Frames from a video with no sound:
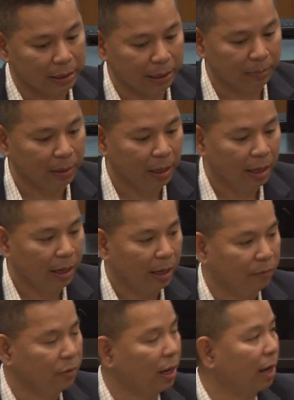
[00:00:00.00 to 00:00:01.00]
team
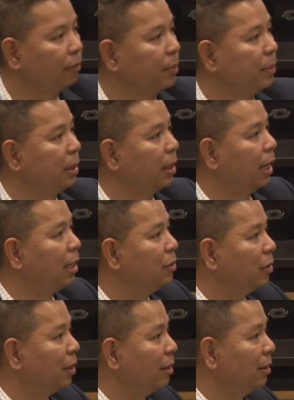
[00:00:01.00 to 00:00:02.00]
if you have them in
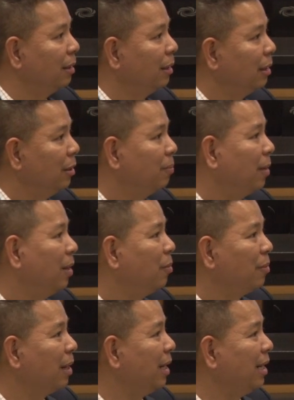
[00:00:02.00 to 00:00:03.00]
Asia. You probably
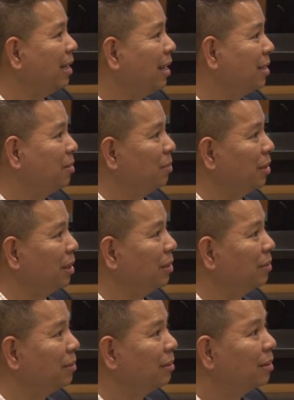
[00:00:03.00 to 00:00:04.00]
won't get any customer though.